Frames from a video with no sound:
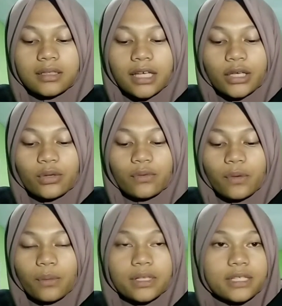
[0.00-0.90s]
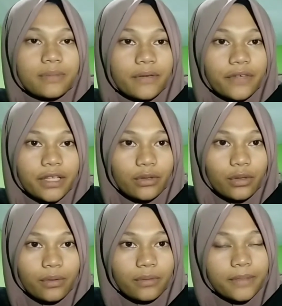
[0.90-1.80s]
thank you for watching my
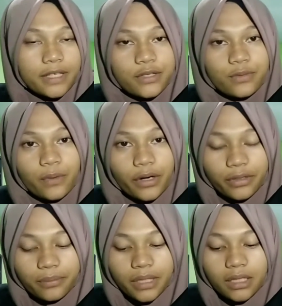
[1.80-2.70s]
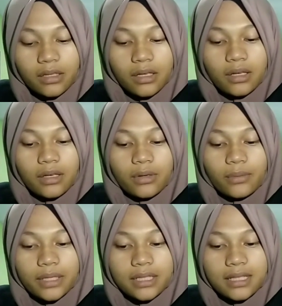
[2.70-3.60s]
video. Please support me
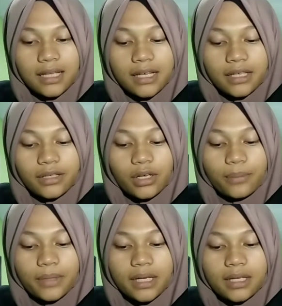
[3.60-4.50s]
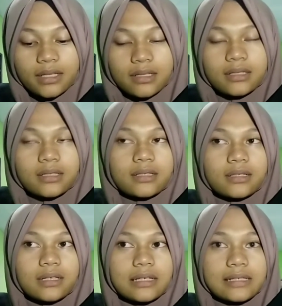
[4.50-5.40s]
with like, comment,
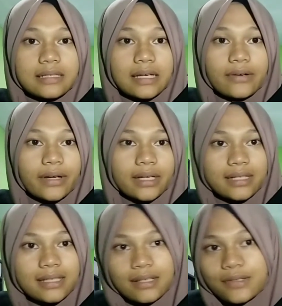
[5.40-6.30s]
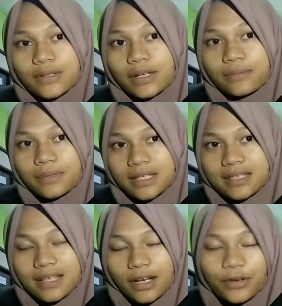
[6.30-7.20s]
share and subscribe
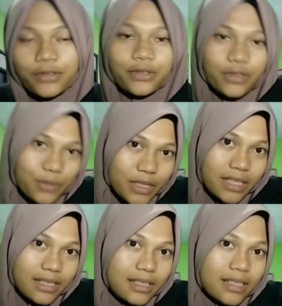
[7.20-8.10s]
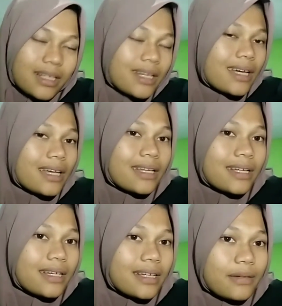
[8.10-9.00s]
this Akun YouTube channel. And
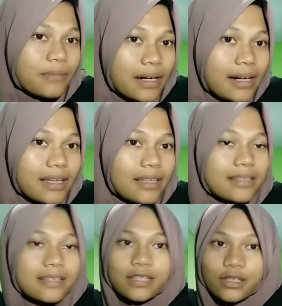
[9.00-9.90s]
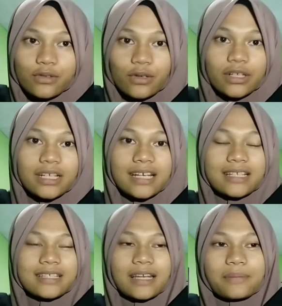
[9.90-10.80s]
bye. See you on the
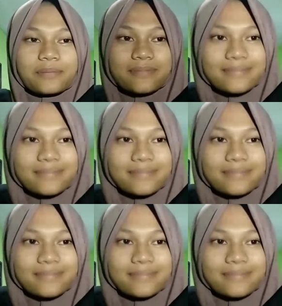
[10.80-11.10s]
next time.